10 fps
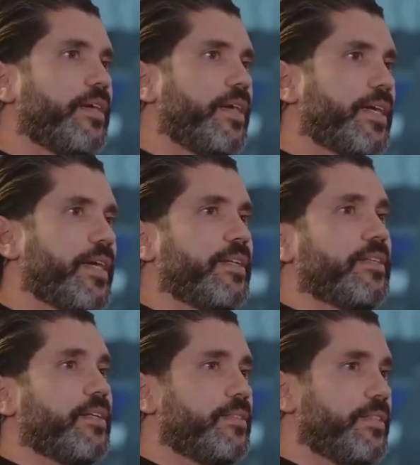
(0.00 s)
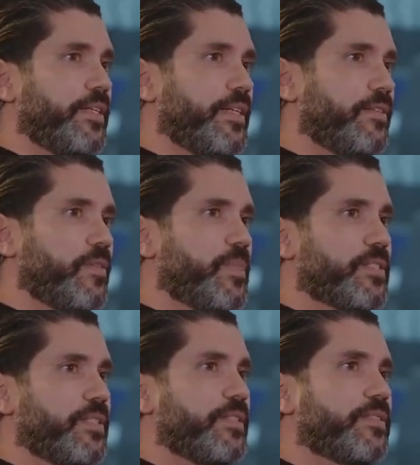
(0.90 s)
Again, the EV
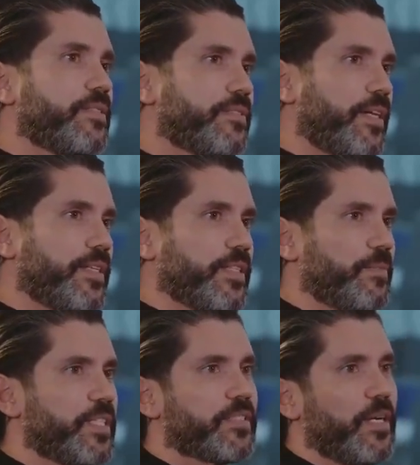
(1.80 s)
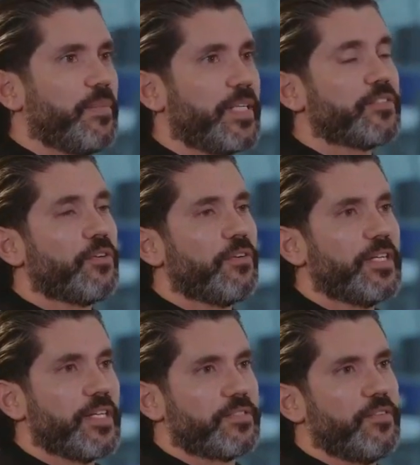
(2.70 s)
business ties up this company. So
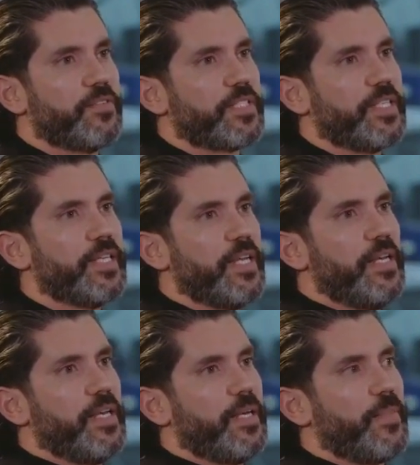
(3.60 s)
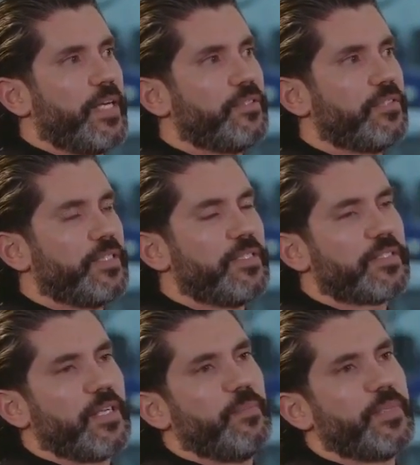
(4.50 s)
yes, obviously, I do see this
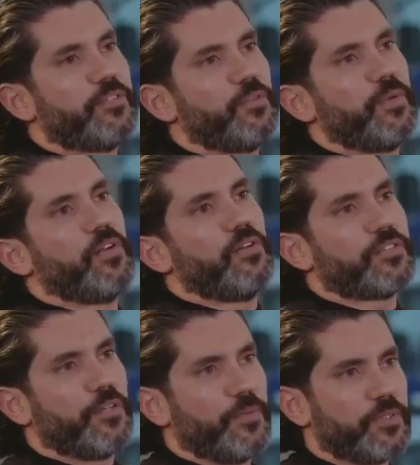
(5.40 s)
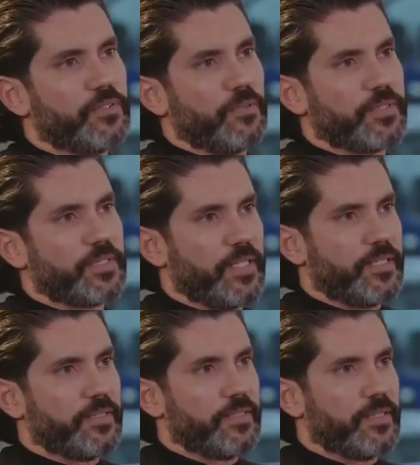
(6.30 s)
company do well also in
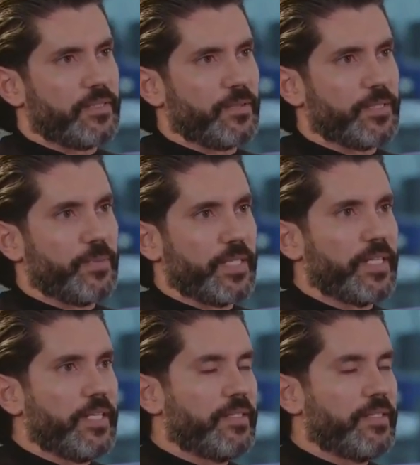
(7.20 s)
2021.